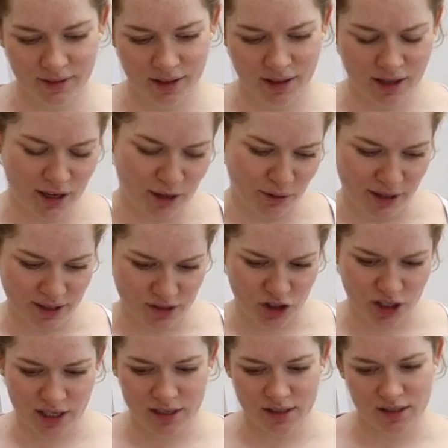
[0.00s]
colourings.
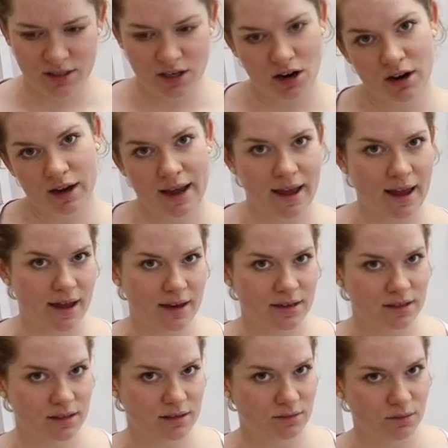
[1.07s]
She's dark haired,
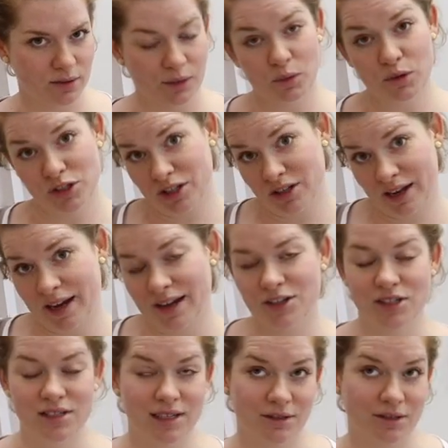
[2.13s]
well, was dark haired,
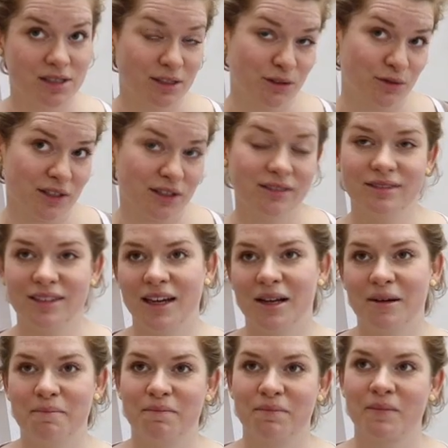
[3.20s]
she's now silver,
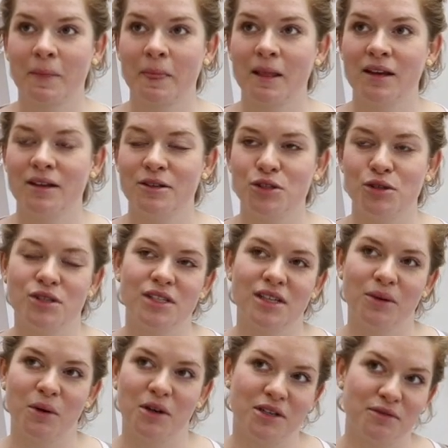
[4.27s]
suits
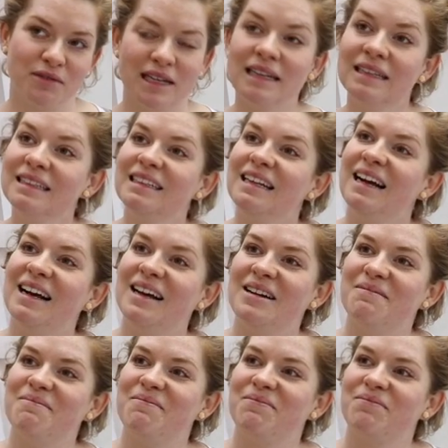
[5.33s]
her wonderfully,
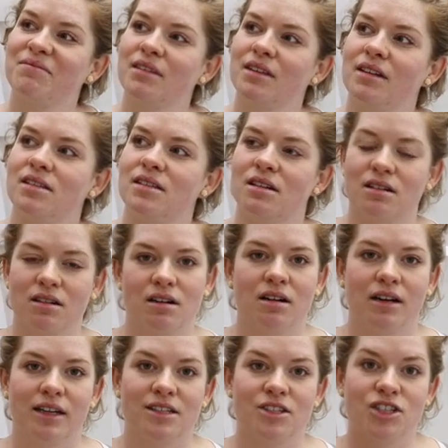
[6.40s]
dark
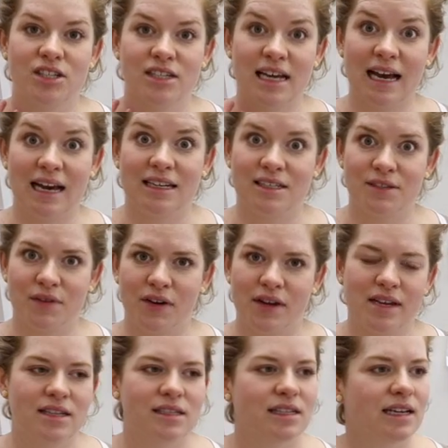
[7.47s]
eyed, and she tans very
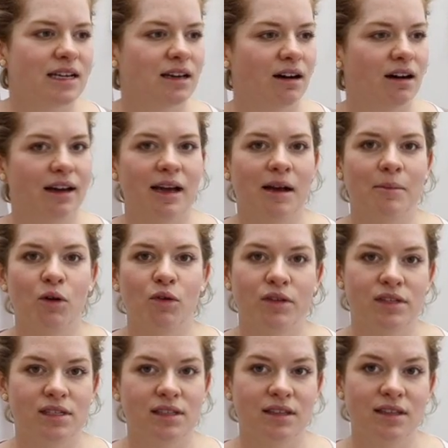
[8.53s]
easily. I am
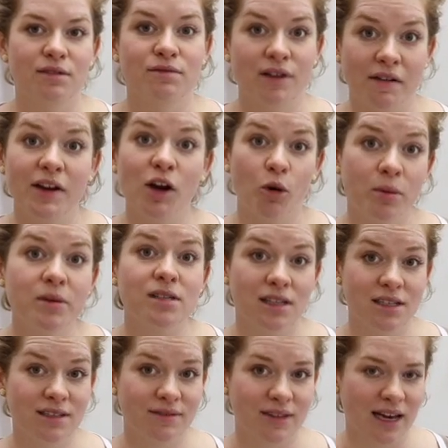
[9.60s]
obviously the very
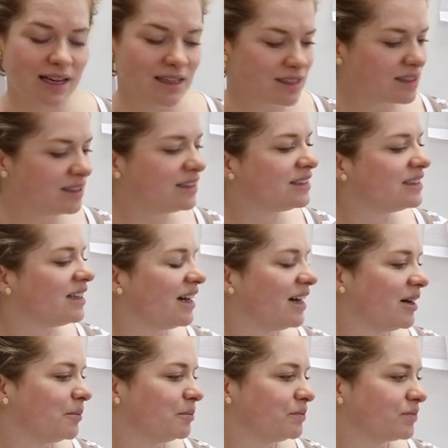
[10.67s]
opposite of that,
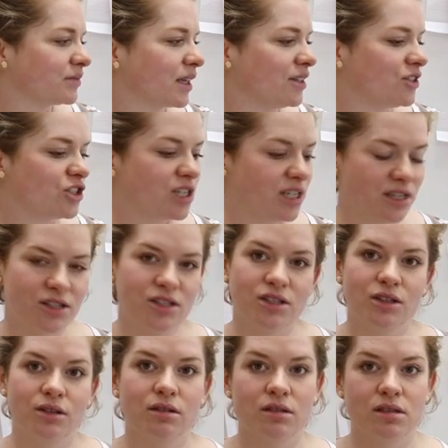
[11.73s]
and she
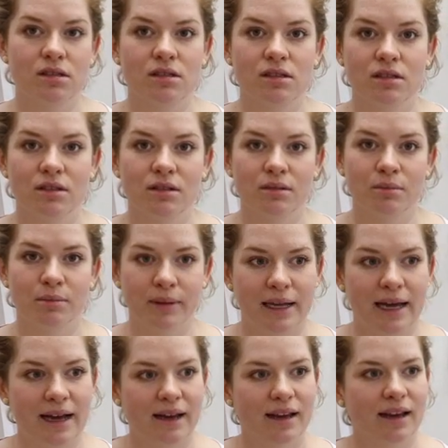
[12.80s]
suits
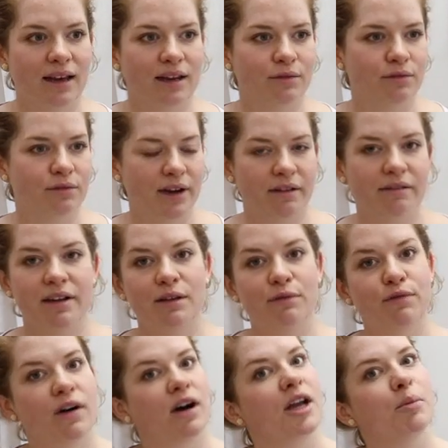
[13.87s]
black and very
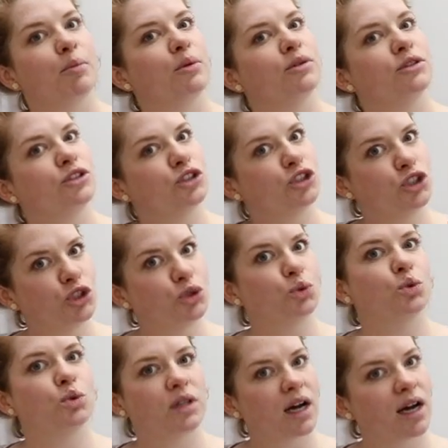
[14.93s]
vibrant
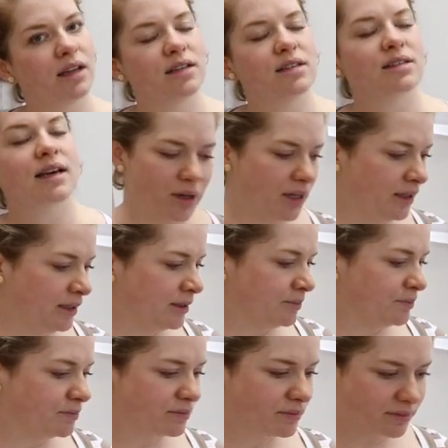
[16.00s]
jewel colours.
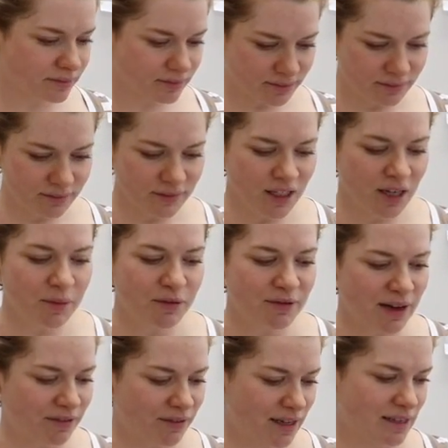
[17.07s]
And we
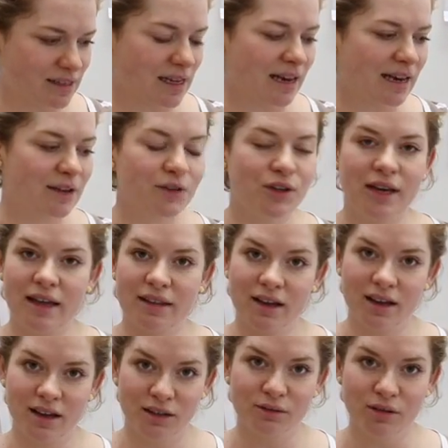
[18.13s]
found this, and if you get the
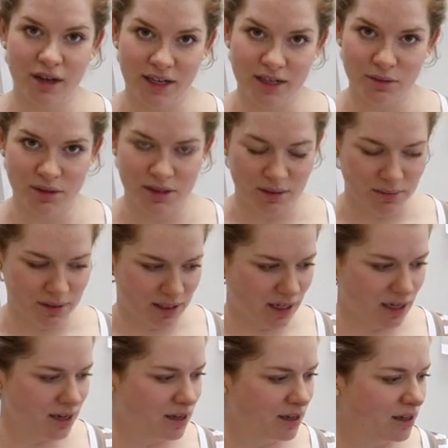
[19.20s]
colour right with
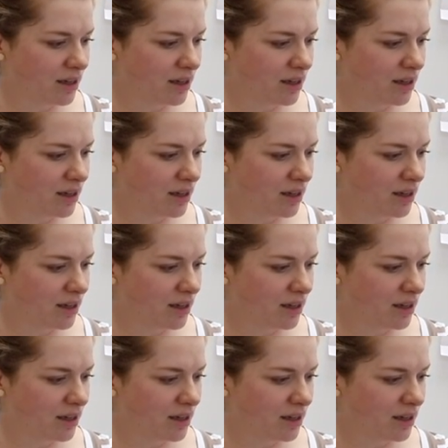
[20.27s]
somebody,